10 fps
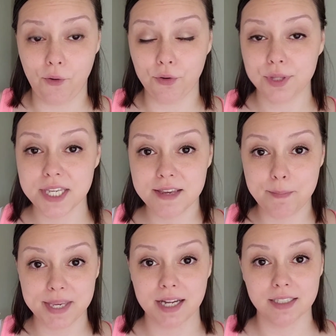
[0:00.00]
only
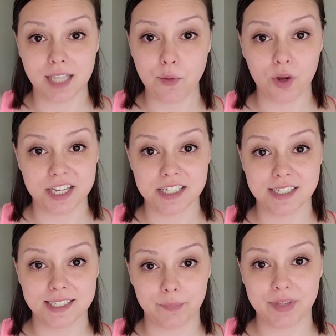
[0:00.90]
because I wanted
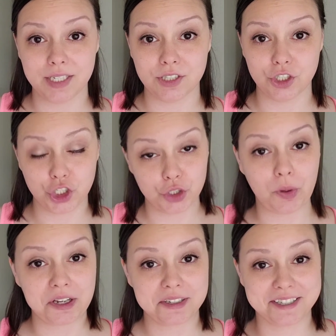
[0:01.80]
something to
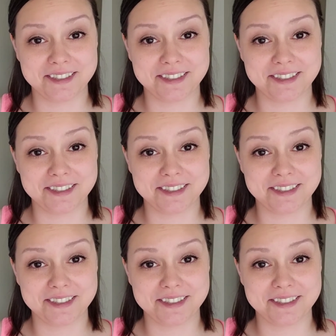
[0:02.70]
chew on,